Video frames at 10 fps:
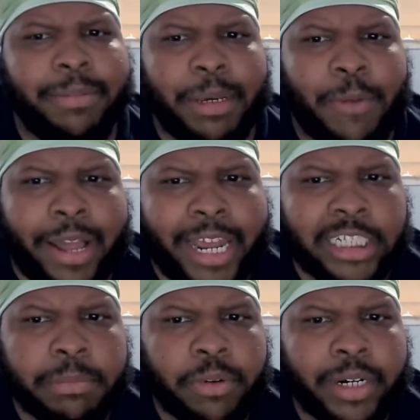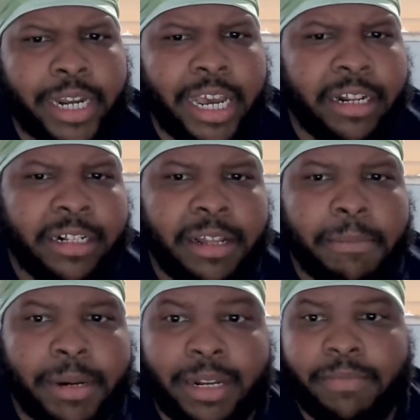I mean, why not support that?
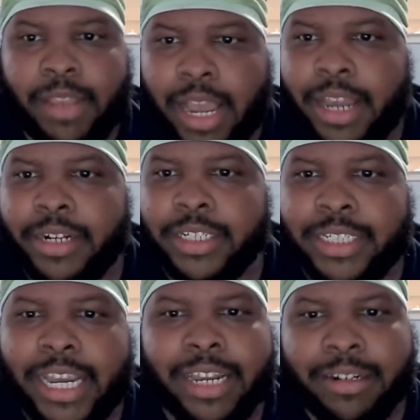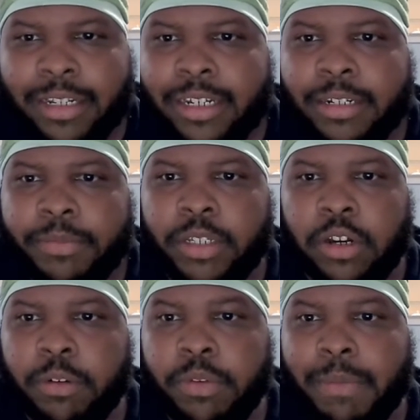But I understand, you
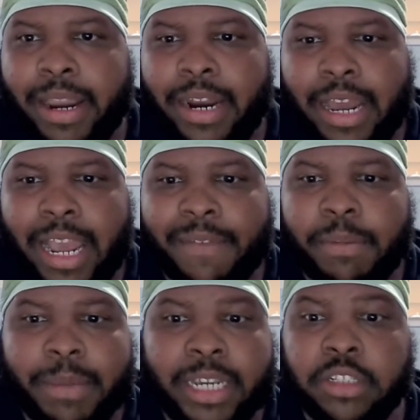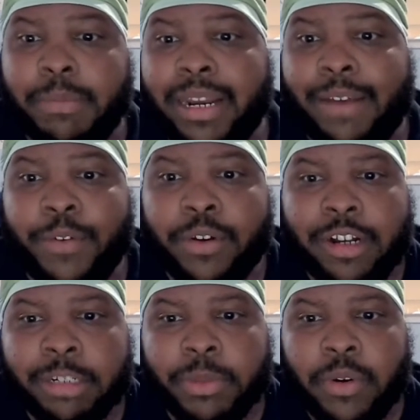might not have the means, you might not feel
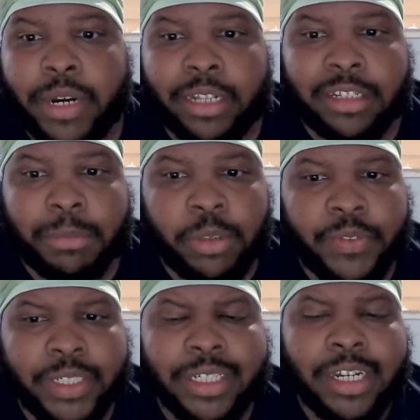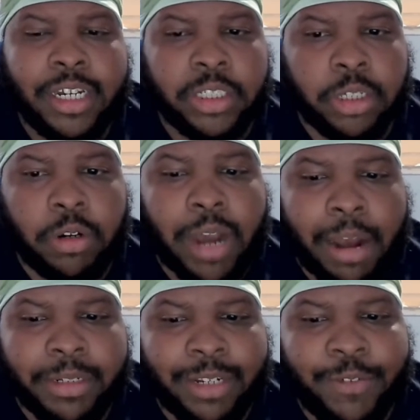comfortable going out to the movies. So
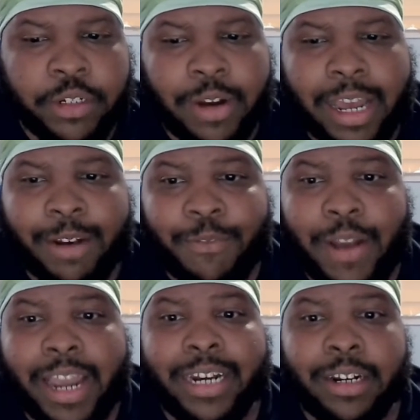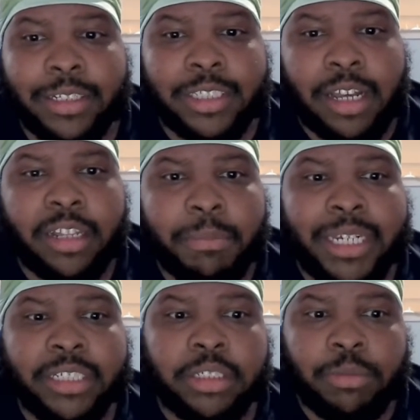I would definitely try to find other
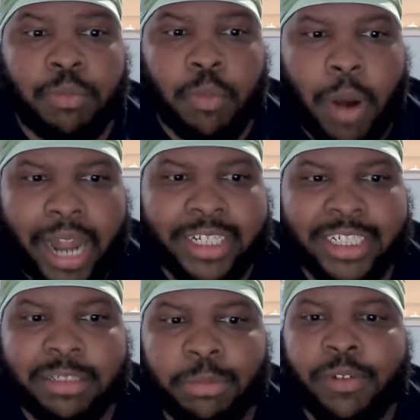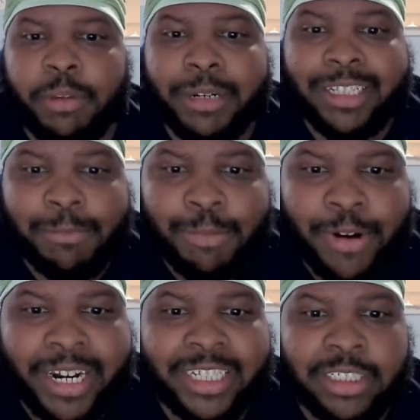means to watch this movie. But the
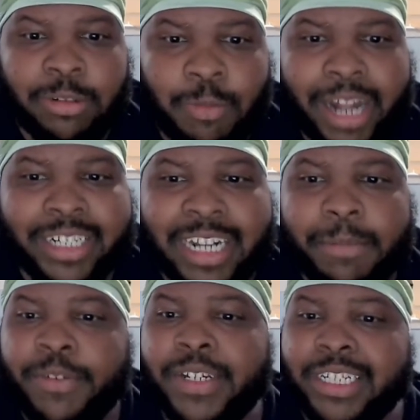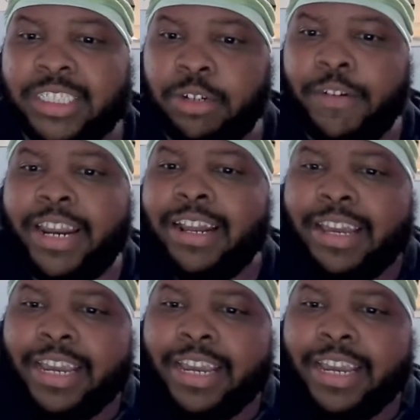point is to watch that movie because it's great.